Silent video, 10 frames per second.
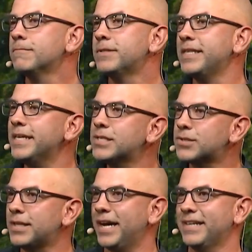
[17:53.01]
See, the
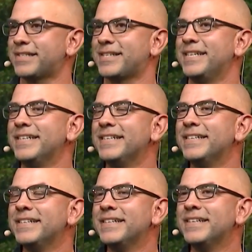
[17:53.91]
Israelites,
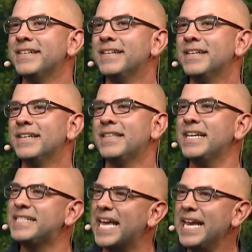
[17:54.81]

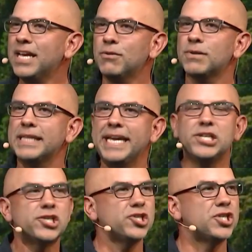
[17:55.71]
they had taken a
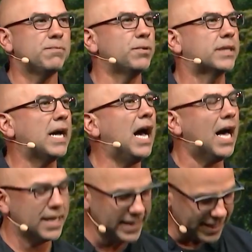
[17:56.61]
relationship with
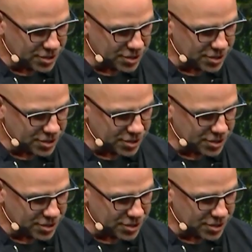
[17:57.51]
God and they